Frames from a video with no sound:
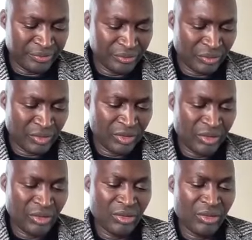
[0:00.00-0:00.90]

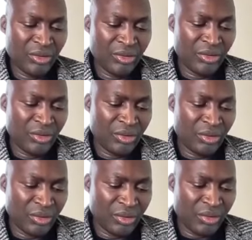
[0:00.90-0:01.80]

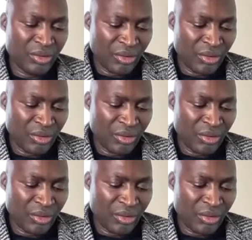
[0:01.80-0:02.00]
Nobody speaks.